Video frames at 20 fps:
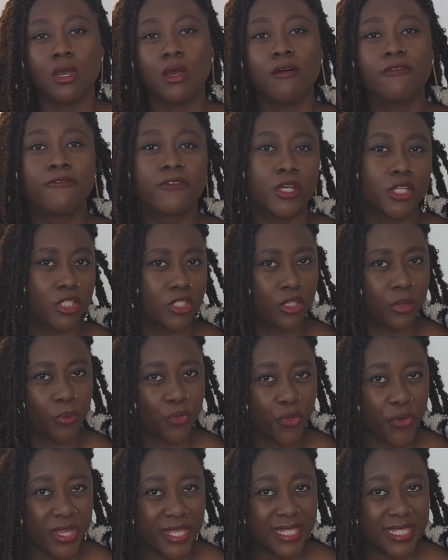For some
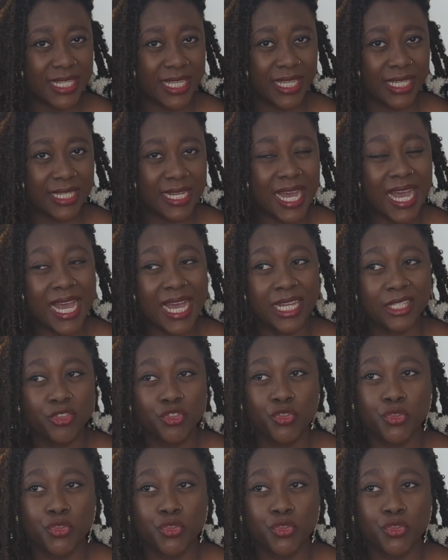reason, I had